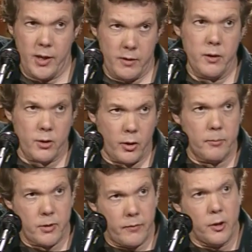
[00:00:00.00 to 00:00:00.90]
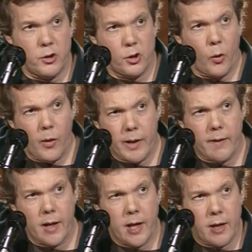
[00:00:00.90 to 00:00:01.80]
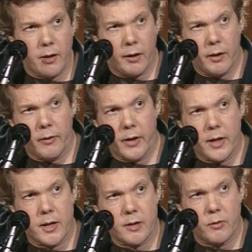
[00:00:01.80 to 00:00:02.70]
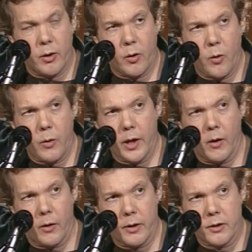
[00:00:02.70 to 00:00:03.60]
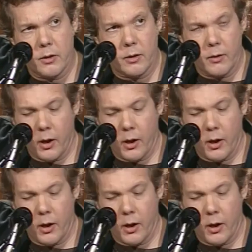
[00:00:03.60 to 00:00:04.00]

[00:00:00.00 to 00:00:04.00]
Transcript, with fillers: in the terms of the joy that he delivered as a recording artist and